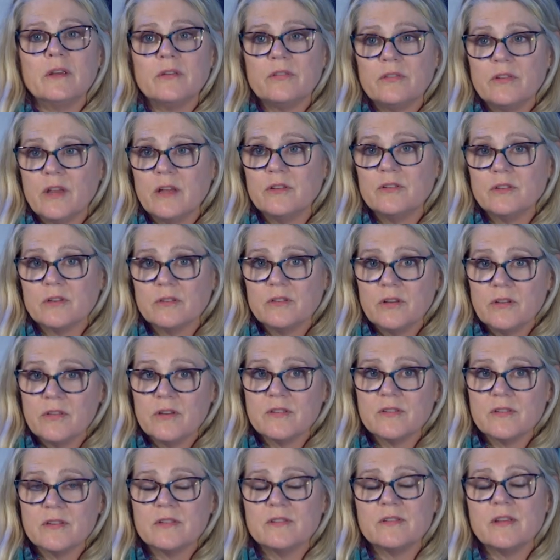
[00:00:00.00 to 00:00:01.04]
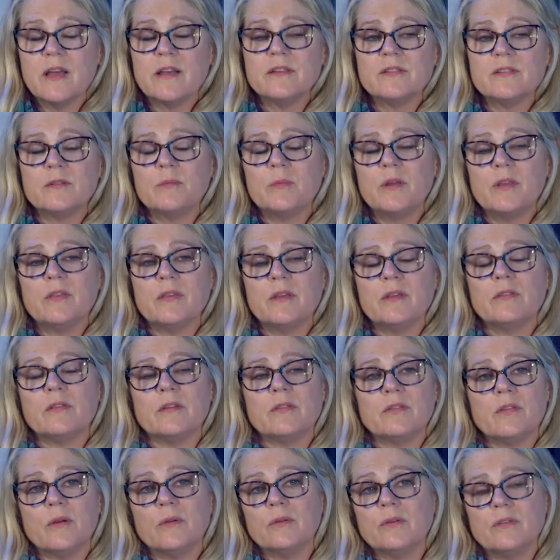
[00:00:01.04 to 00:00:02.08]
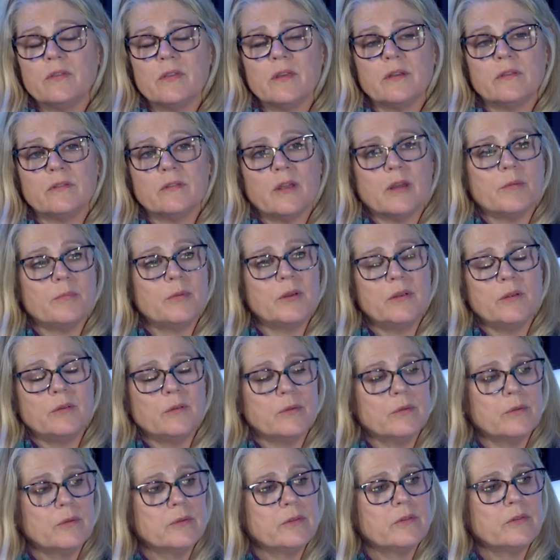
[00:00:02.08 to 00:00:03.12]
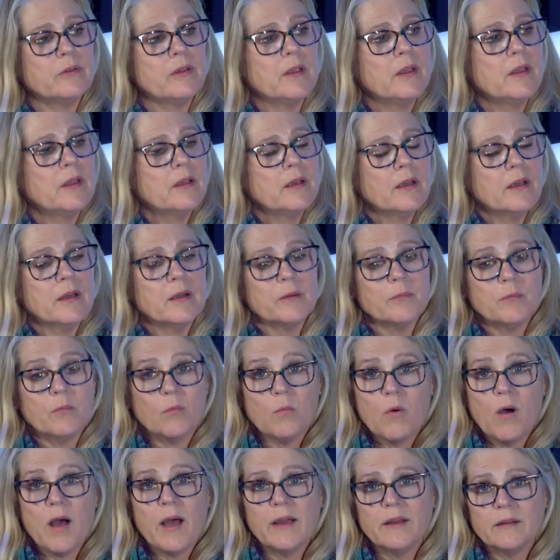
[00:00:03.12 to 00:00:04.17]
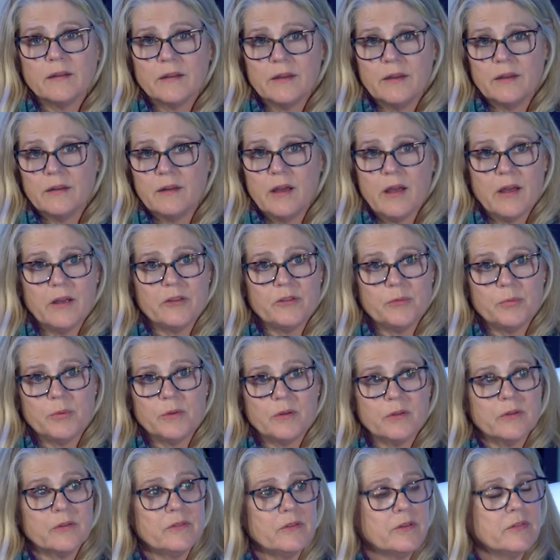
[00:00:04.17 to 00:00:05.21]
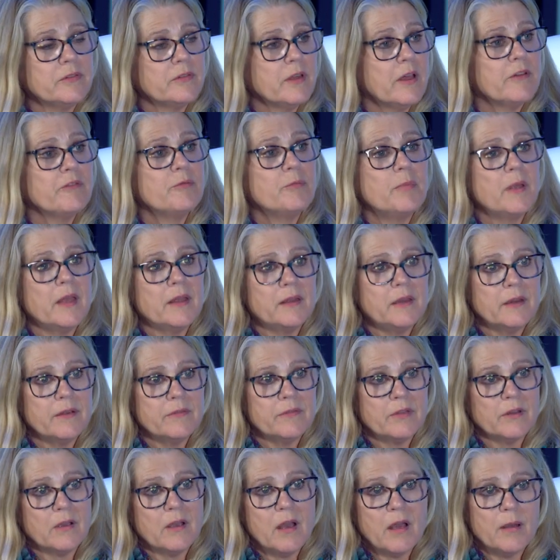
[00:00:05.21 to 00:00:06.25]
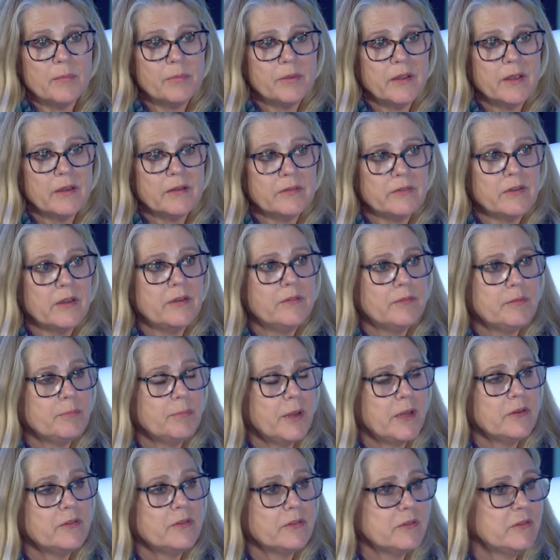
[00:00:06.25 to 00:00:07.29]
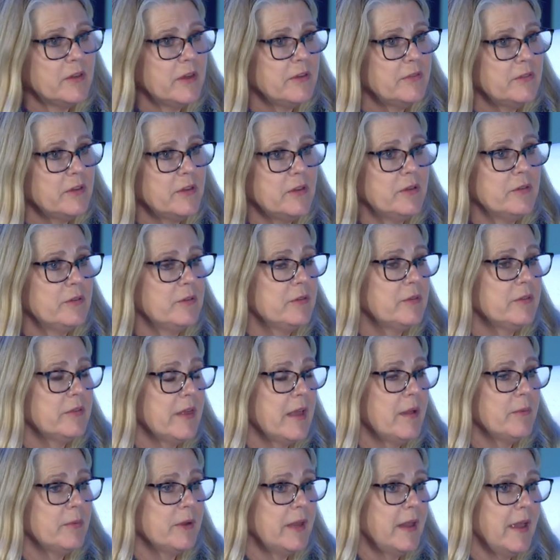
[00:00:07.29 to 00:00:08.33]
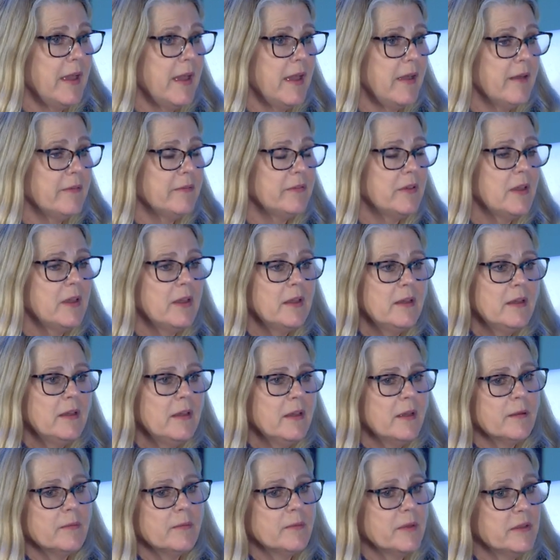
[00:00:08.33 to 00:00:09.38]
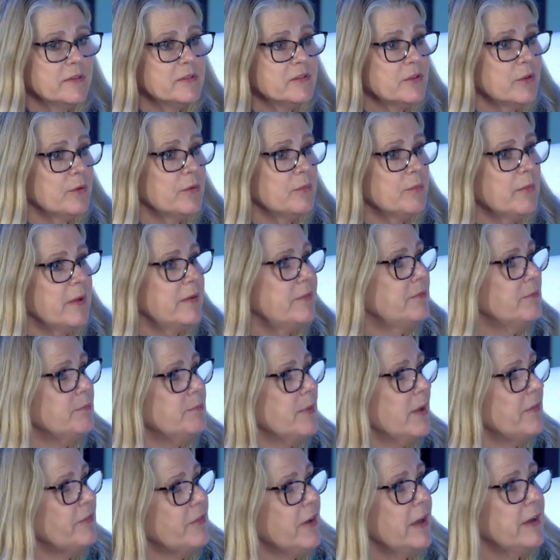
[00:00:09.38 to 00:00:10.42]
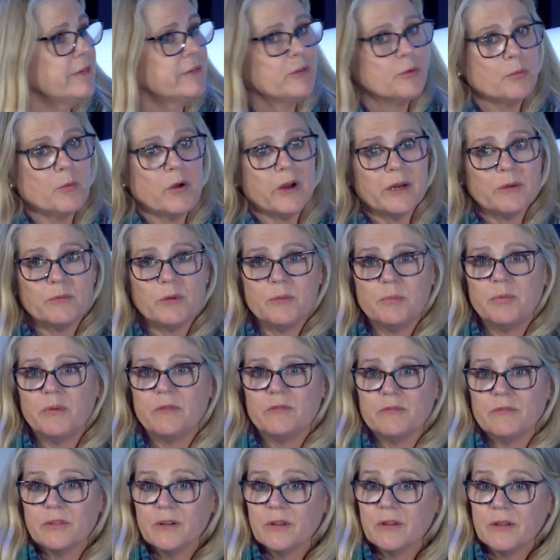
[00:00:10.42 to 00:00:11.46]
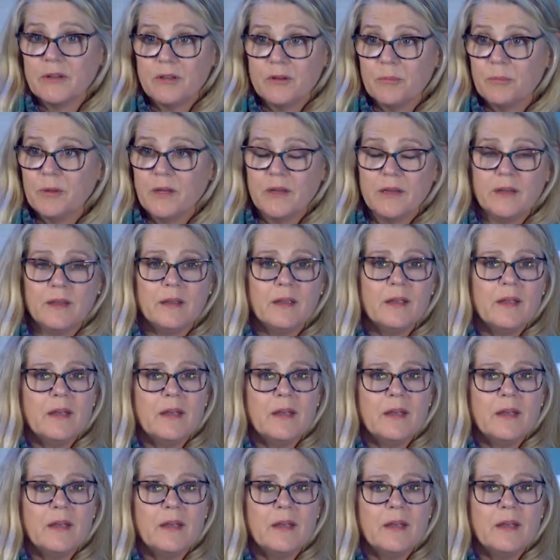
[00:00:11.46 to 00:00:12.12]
essential to the success. And we think that those things can be used widely in hospitals to solve many of the complex patient safety issues that we have. And so my final remark would be really to be